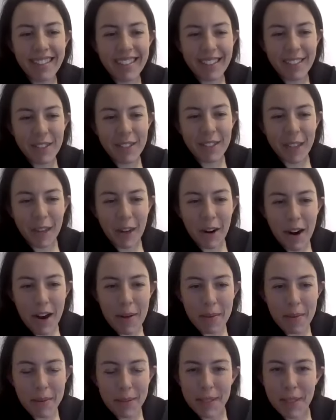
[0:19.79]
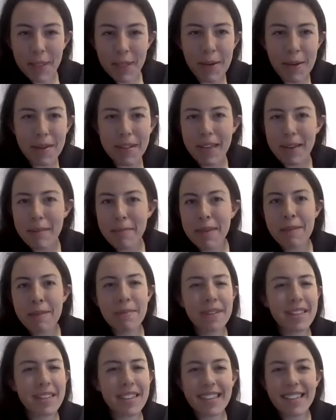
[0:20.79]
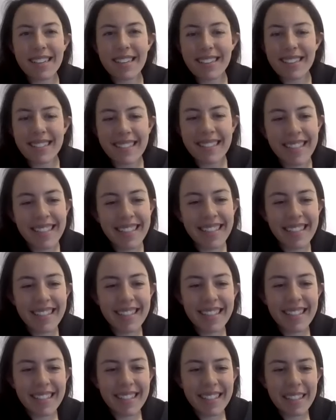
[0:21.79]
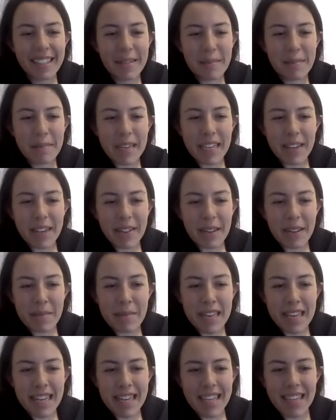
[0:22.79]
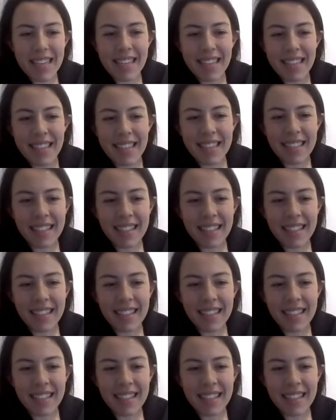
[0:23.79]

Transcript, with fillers: It's just like, all right, we'll slowly let people in, meter them in.